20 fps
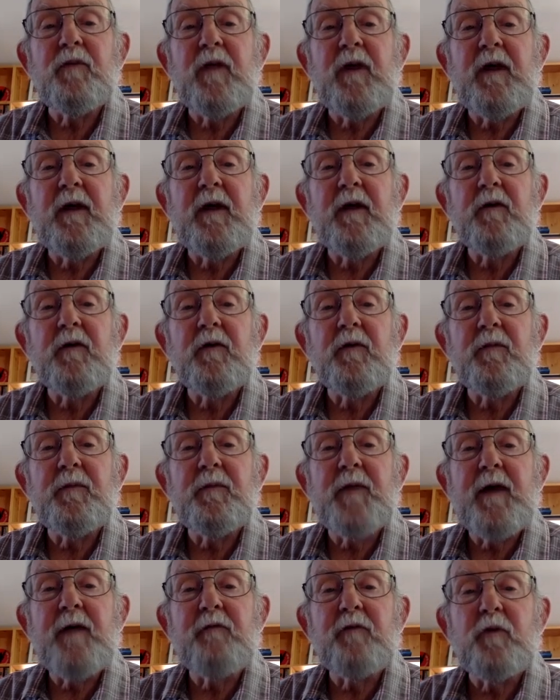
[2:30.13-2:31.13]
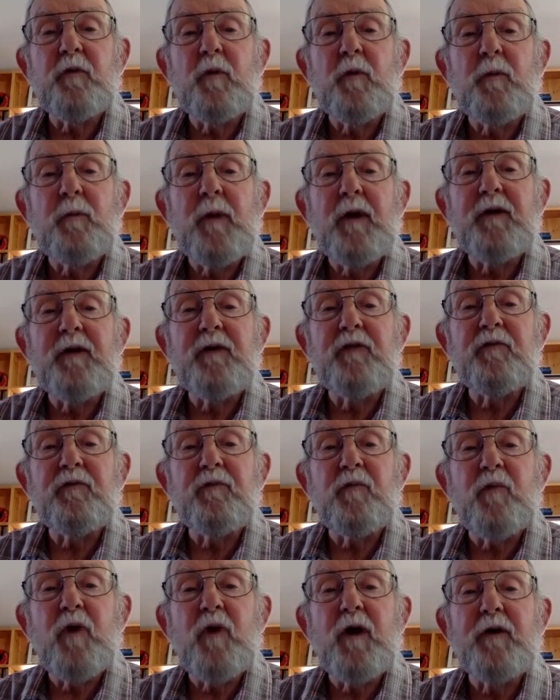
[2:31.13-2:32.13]
handle navigable bodies of
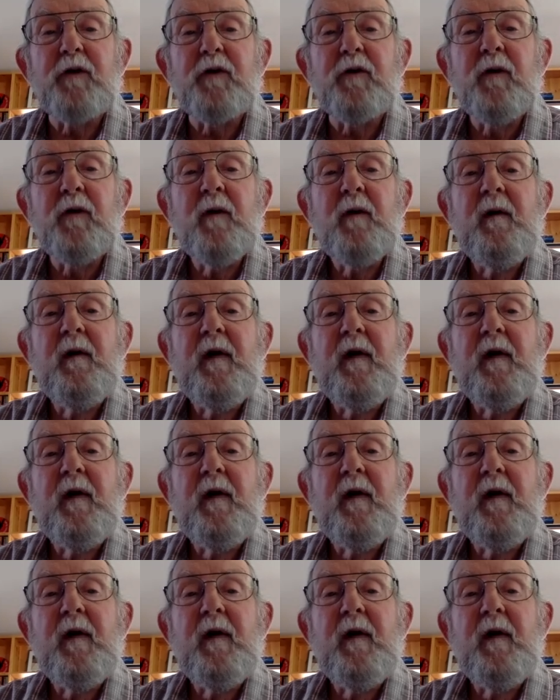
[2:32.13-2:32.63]
water